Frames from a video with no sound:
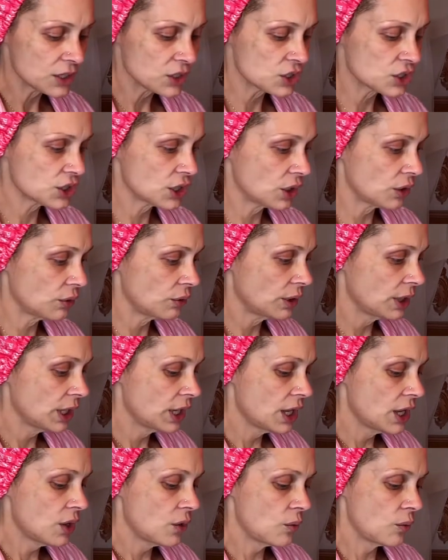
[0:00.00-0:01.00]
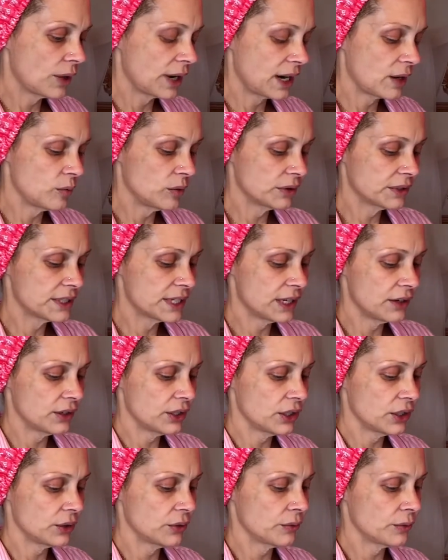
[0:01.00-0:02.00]
So what I will tell
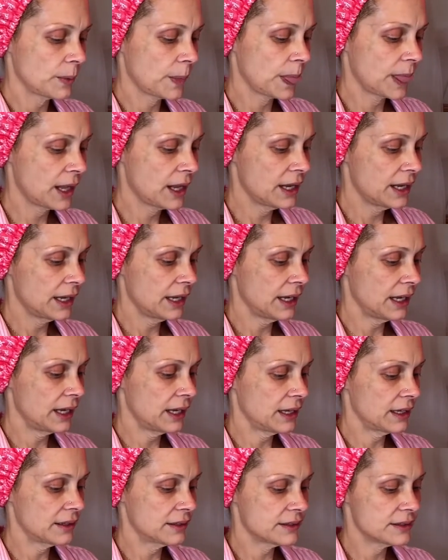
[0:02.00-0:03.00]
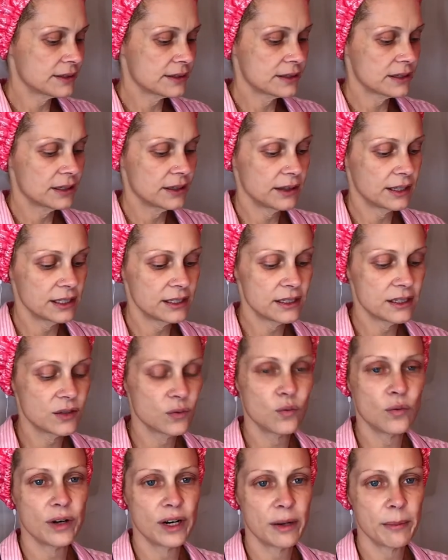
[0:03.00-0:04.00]
you is this
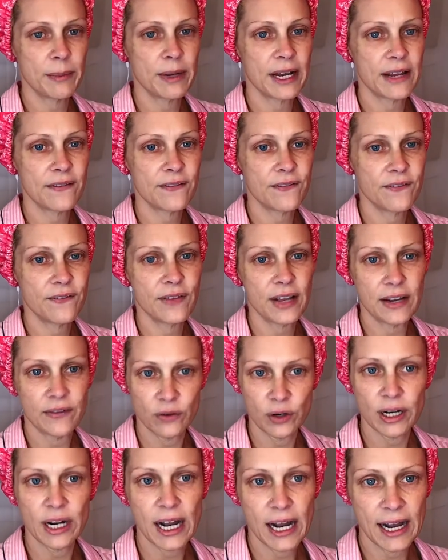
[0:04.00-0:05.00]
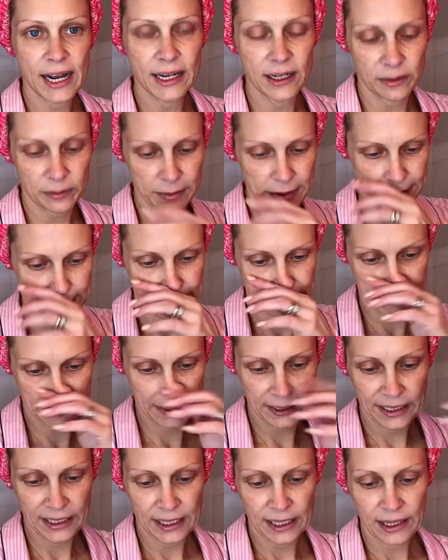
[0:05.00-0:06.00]
is one of my favorite items
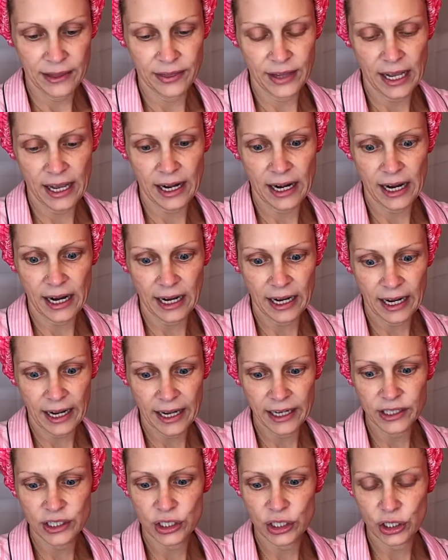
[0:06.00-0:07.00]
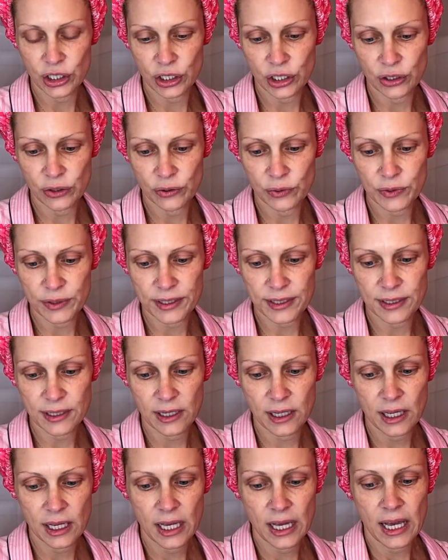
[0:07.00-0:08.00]
that I like to use.
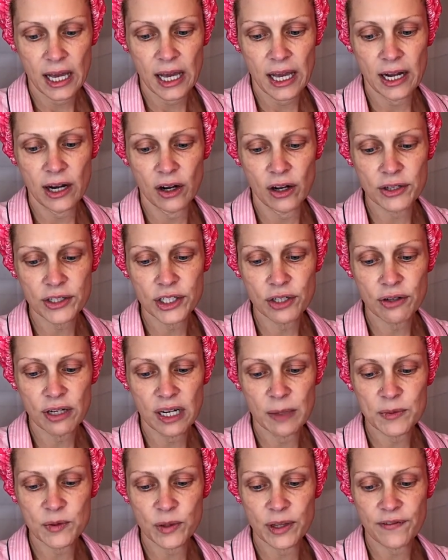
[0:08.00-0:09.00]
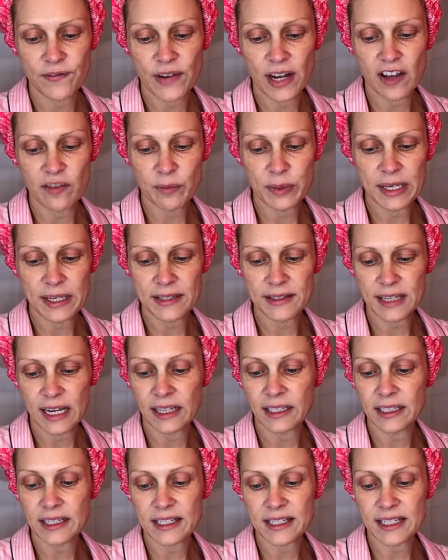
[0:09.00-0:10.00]
It also comes with a 5-piece
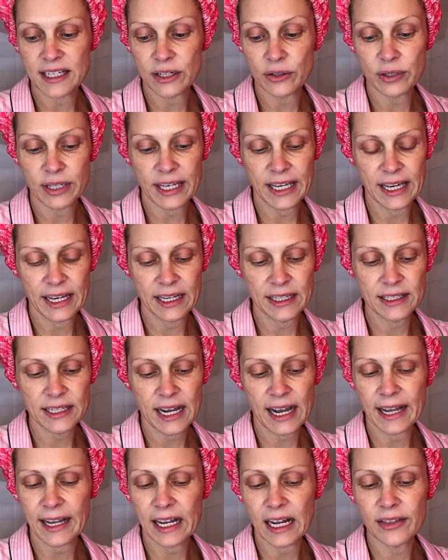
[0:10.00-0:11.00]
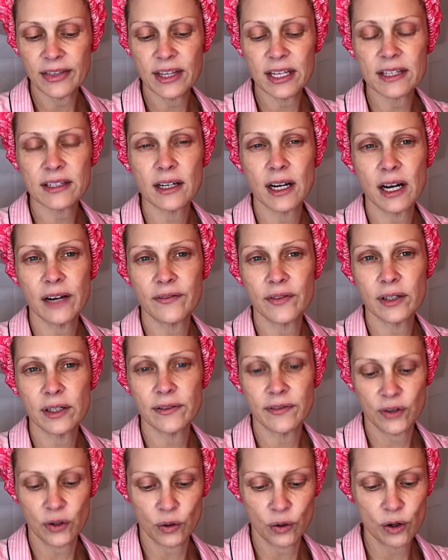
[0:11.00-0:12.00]
stainless steel kit. I got this off
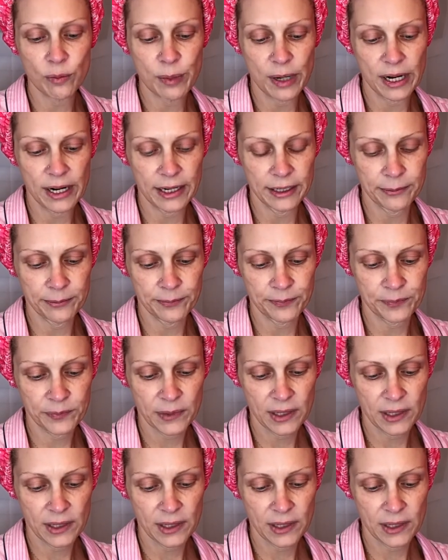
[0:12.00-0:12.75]
of Groupon,